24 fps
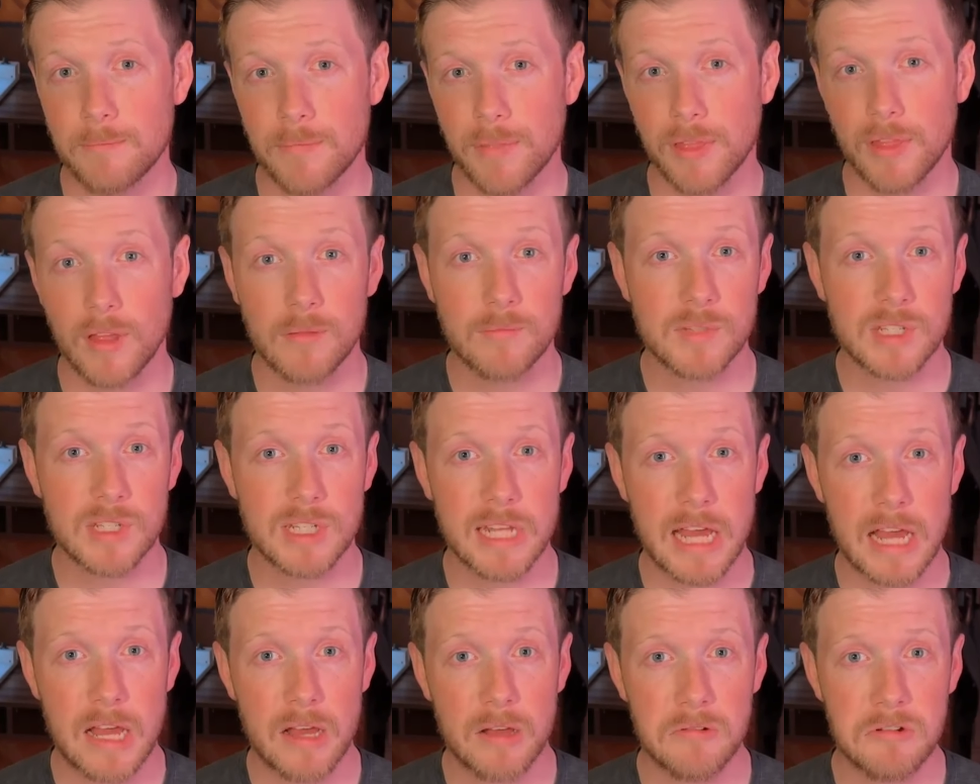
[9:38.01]
thumbs
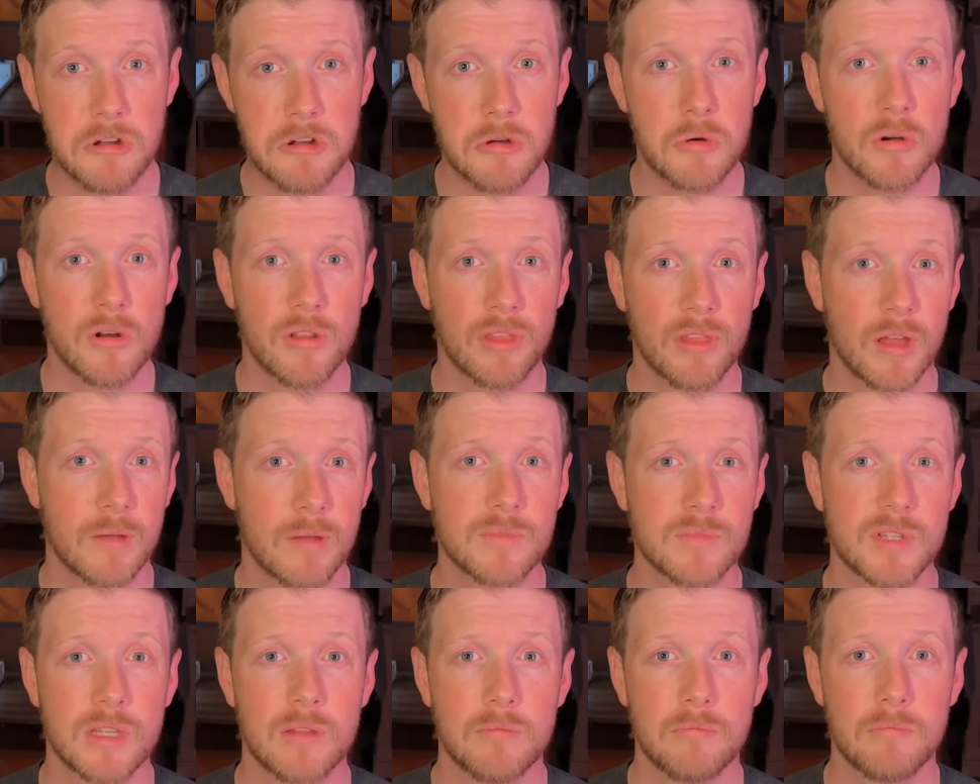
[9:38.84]
down, or thumbs
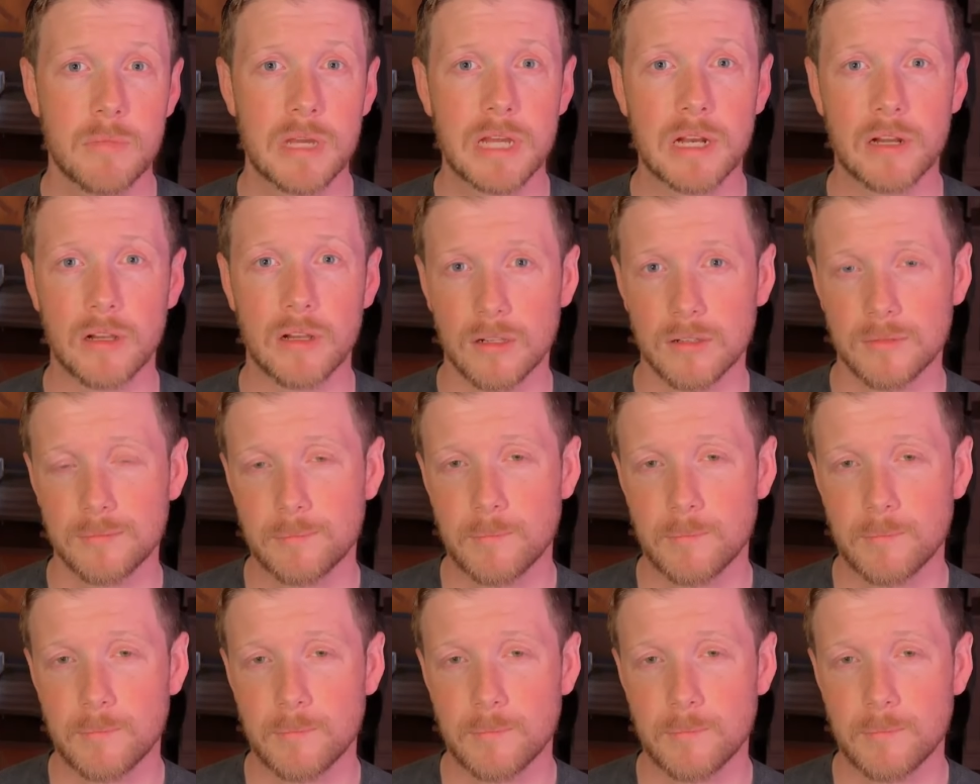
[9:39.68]
in the middle.